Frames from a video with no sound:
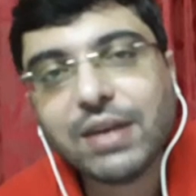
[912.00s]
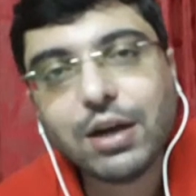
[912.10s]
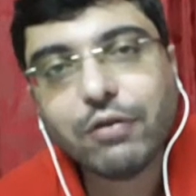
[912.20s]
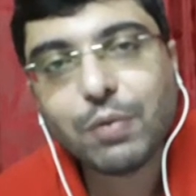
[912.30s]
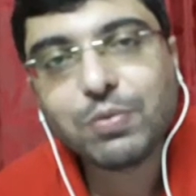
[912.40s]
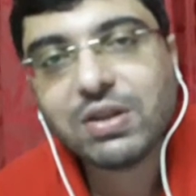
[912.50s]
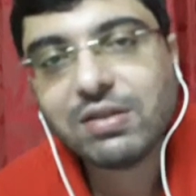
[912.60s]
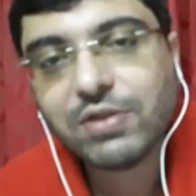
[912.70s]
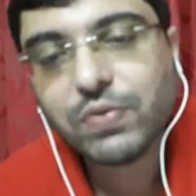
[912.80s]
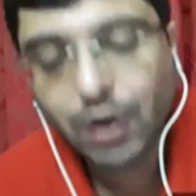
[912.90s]
of options
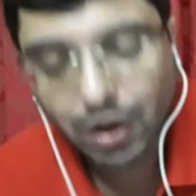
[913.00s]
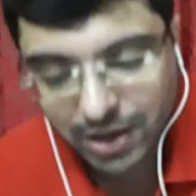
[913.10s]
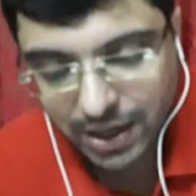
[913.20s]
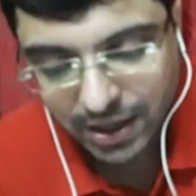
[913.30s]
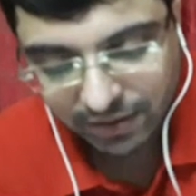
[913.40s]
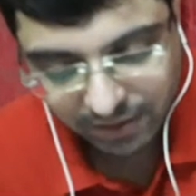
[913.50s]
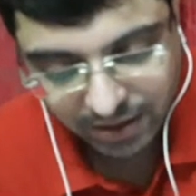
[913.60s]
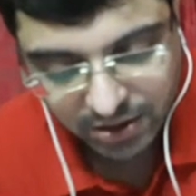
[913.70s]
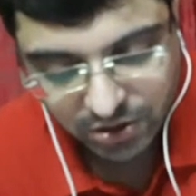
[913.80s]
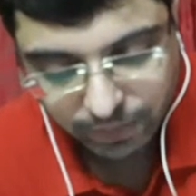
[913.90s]
which we already
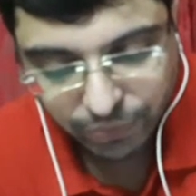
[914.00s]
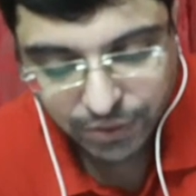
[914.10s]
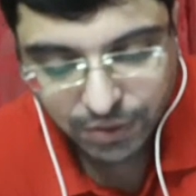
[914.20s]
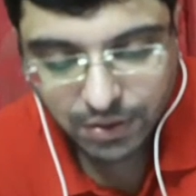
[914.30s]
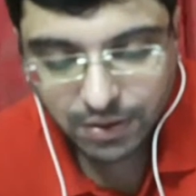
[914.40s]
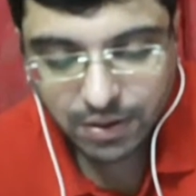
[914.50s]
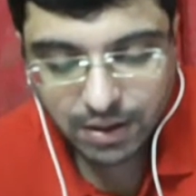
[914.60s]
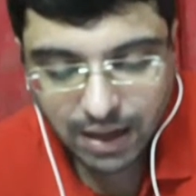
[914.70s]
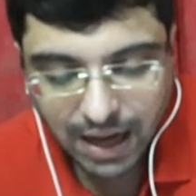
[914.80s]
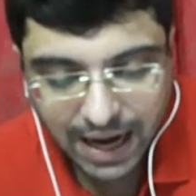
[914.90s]
discussed.
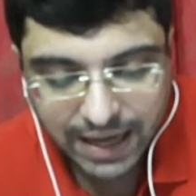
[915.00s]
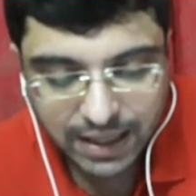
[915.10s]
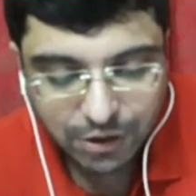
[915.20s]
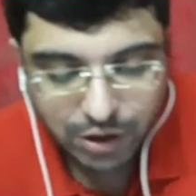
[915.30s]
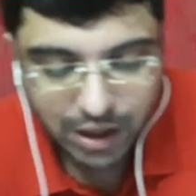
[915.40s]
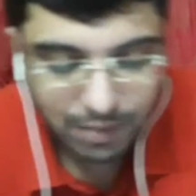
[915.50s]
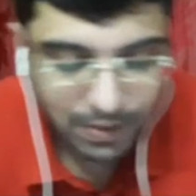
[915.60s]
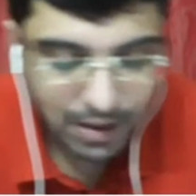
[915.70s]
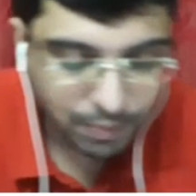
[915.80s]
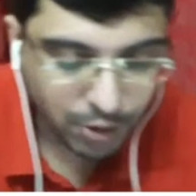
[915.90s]
Either you can
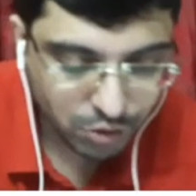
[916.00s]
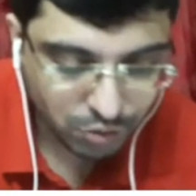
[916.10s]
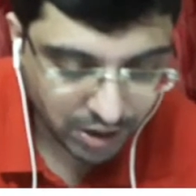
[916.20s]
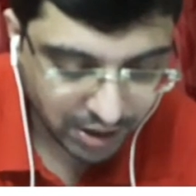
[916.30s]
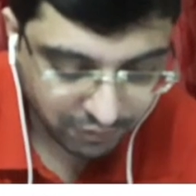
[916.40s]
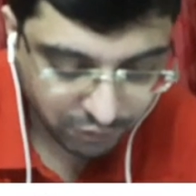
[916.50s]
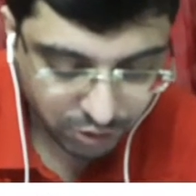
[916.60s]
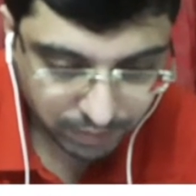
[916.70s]
play pawn to e4,